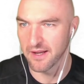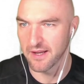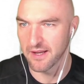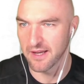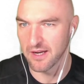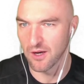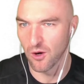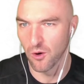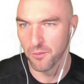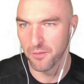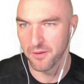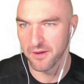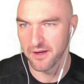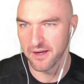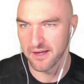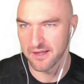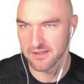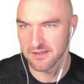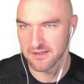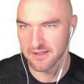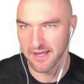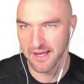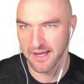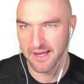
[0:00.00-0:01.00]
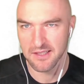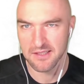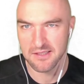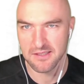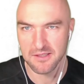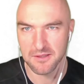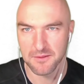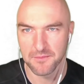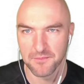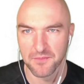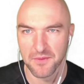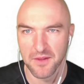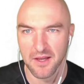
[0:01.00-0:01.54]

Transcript: can open it as text,